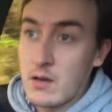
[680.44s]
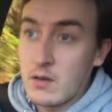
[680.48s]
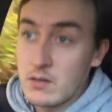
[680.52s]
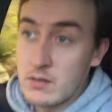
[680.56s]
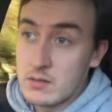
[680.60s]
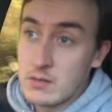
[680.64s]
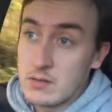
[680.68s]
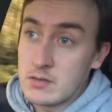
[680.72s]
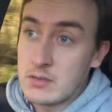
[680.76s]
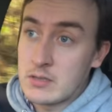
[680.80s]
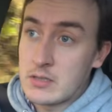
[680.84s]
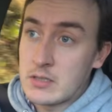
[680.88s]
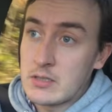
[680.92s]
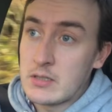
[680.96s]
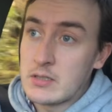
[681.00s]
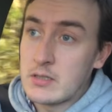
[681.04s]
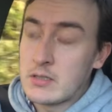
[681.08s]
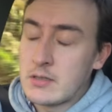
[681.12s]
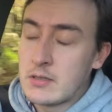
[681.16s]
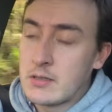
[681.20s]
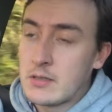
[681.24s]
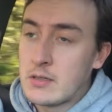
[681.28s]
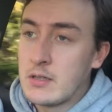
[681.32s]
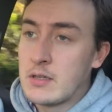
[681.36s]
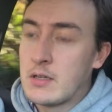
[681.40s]
I couldn't.
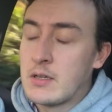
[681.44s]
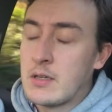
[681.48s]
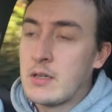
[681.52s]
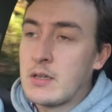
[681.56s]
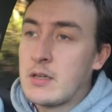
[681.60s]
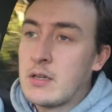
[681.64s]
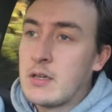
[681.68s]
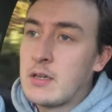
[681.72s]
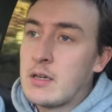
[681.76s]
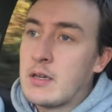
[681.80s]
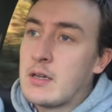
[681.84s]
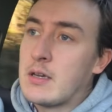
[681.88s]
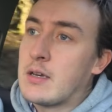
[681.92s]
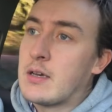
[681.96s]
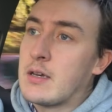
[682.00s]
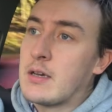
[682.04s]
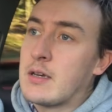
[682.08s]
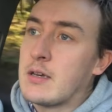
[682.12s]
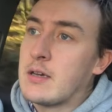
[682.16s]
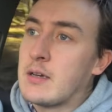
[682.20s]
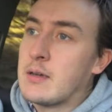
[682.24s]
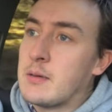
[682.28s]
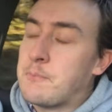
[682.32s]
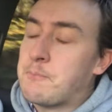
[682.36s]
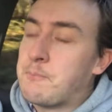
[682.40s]

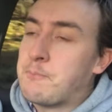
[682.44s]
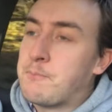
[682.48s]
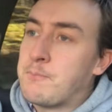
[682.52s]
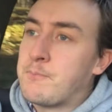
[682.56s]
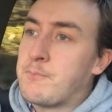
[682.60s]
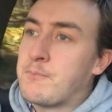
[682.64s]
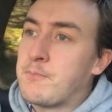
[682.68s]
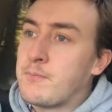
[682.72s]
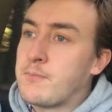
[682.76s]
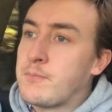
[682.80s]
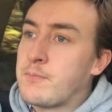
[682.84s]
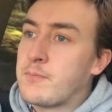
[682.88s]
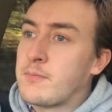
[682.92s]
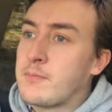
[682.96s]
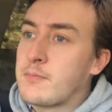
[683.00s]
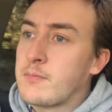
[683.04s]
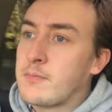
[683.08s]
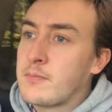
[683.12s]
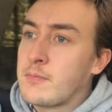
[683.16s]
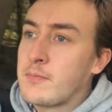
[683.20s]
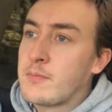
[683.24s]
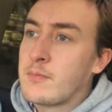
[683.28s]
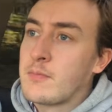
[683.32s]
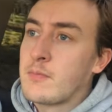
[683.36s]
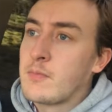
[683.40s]

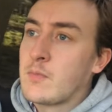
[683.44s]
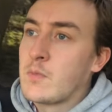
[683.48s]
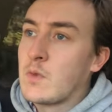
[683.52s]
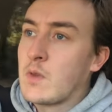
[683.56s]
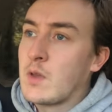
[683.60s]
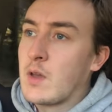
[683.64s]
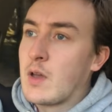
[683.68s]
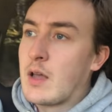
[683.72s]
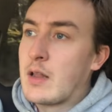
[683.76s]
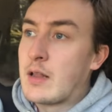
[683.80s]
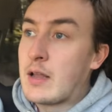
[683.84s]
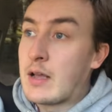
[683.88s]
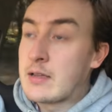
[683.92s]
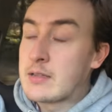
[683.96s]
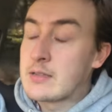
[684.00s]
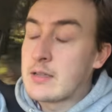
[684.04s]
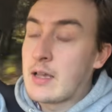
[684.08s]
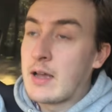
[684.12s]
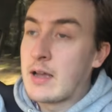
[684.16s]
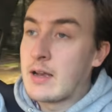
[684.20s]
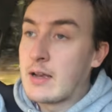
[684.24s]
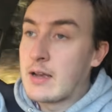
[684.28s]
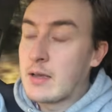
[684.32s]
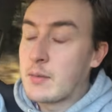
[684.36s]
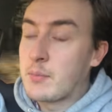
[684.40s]
Um, and that's
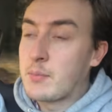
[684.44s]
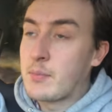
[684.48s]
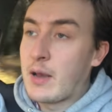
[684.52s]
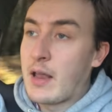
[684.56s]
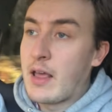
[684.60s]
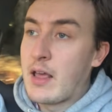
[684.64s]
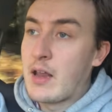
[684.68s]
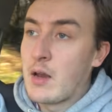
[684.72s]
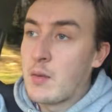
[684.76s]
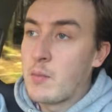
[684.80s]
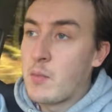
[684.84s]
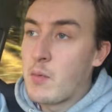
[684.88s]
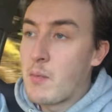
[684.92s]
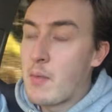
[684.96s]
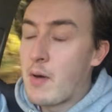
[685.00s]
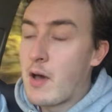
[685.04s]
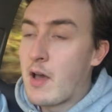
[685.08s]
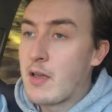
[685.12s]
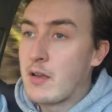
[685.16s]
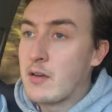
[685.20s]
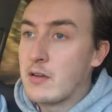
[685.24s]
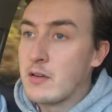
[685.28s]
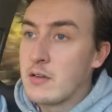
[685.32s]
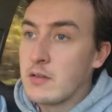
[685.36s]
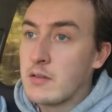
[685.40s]
kind of like playing on my
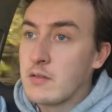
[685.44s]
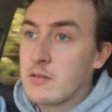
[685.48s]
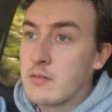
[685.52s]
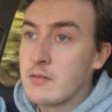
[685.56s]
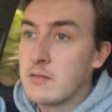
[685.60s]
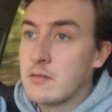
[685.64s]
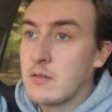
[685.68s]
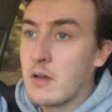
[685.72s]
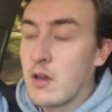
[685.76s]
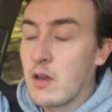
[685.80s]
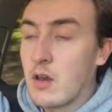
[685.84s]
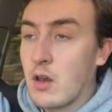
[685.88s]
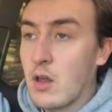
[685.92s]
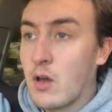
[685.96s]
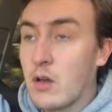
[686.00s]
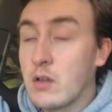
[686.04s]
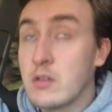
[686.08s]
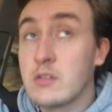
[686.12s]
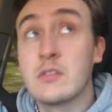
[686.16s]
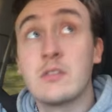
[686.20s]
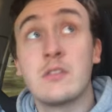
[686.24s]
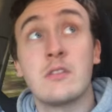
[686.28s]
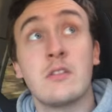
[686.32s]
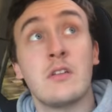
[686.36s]
mind a lot.